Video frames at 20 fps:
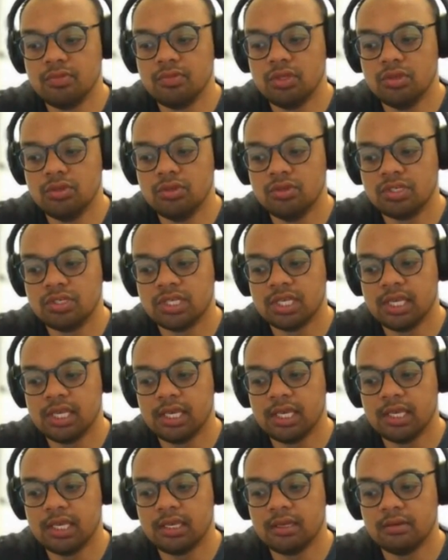
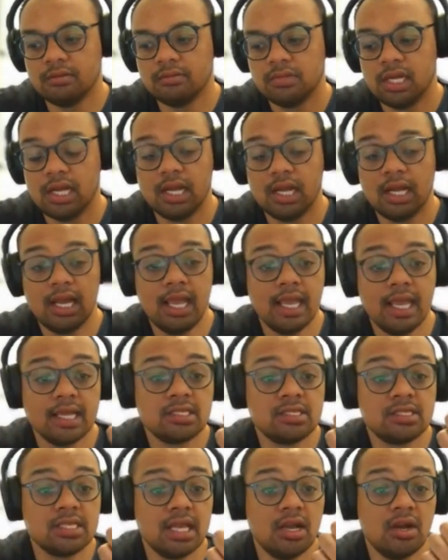using
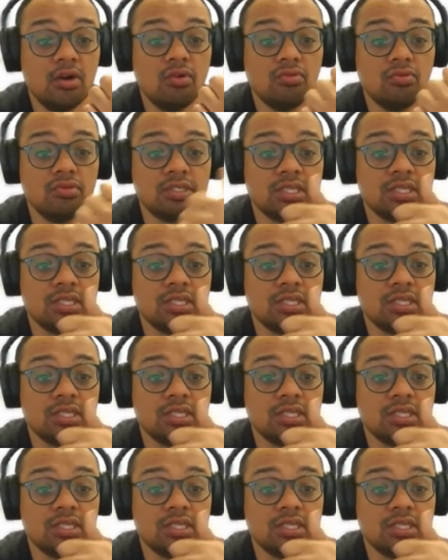Excel,